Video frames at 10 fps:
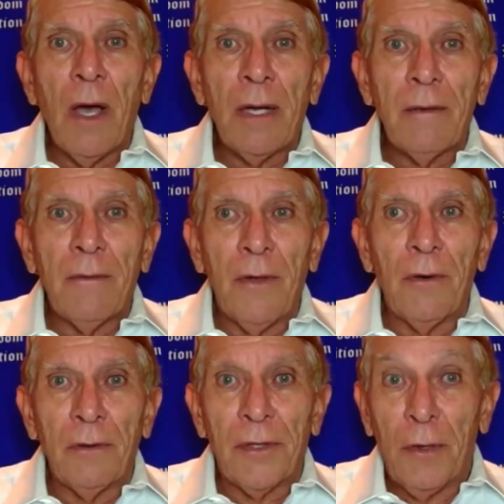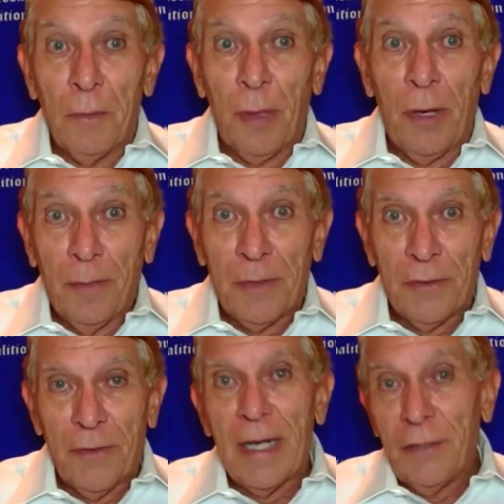not those who
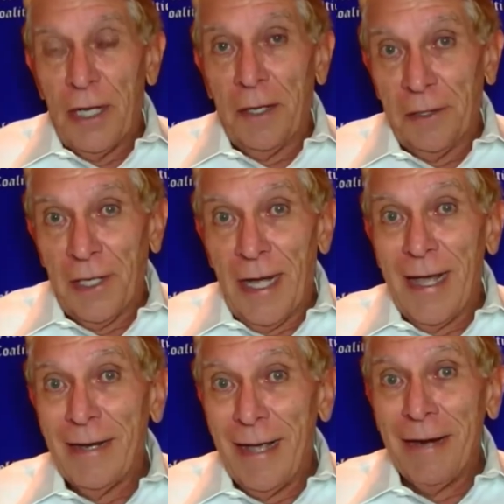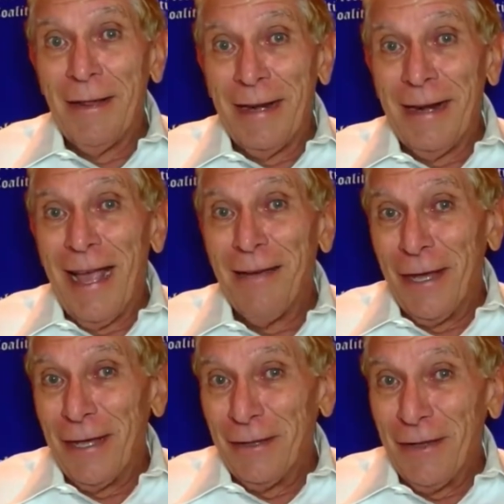perpetrate genocide and then
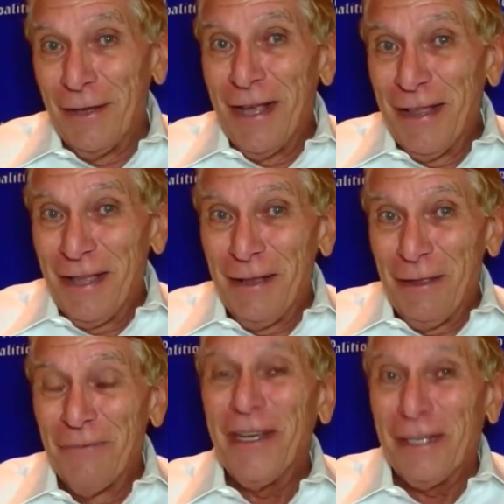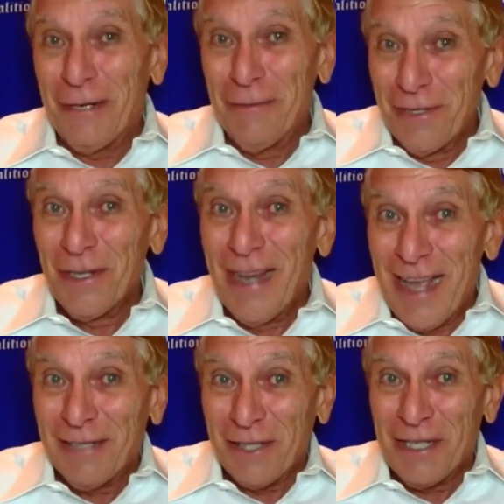having the victims
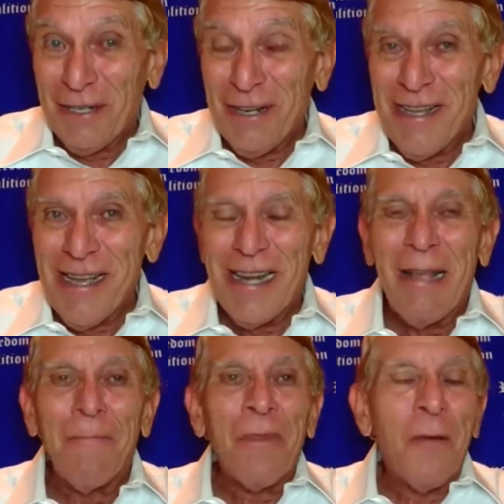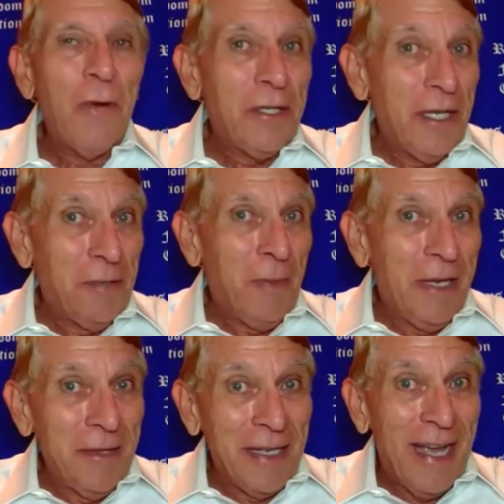last in line, which has
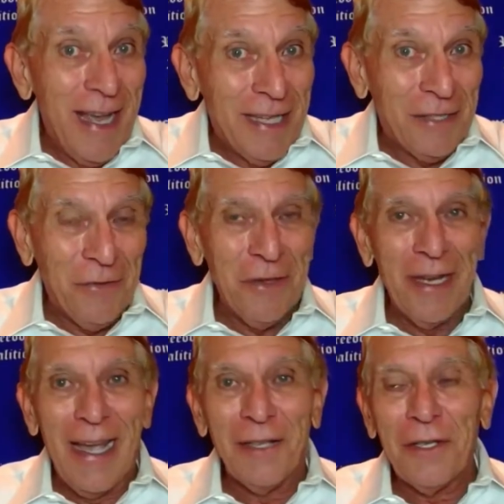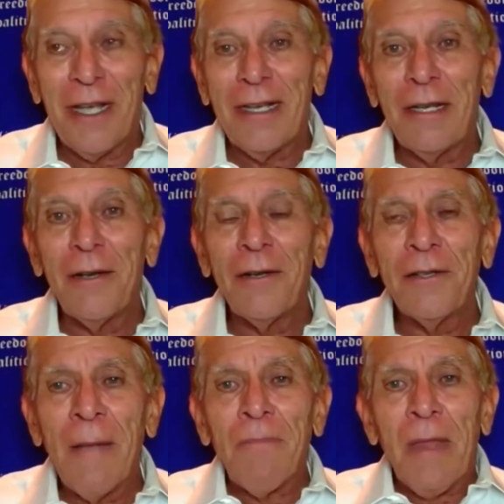been the case for the last 8
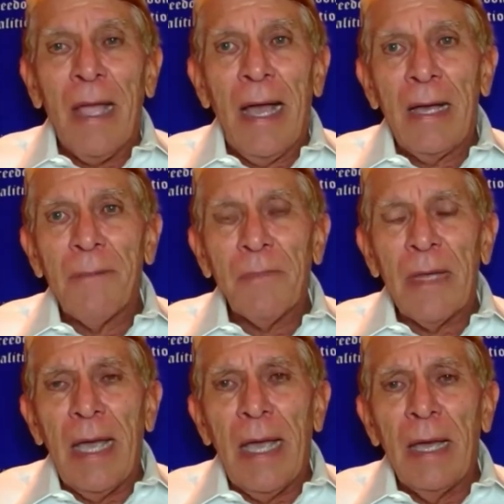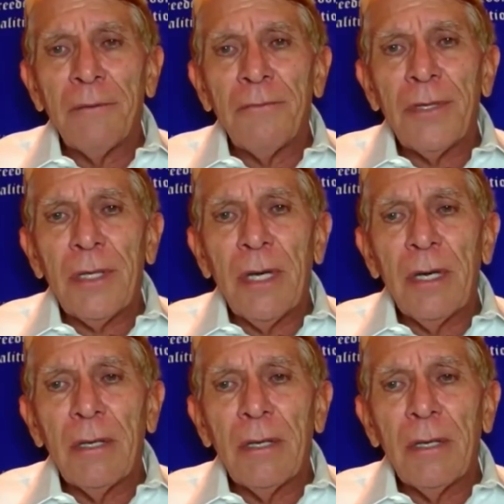years. And then